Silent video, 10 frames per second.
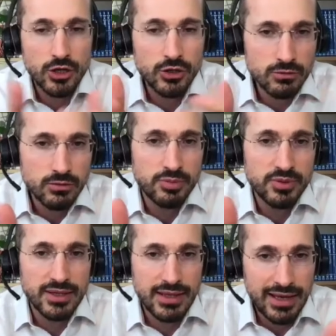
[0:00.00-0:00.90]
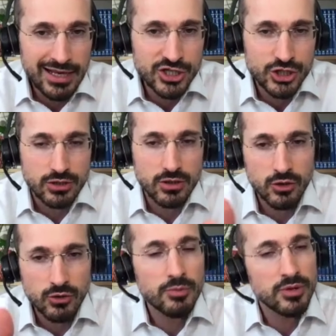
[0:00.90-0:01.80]
a European election, a
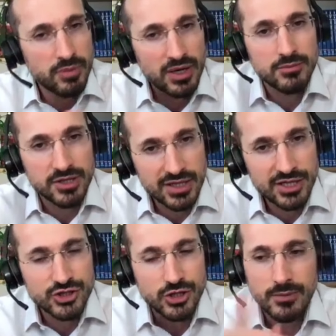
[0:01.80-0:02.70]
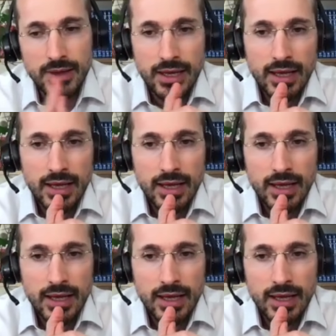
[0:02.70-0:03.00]
European Parliament election,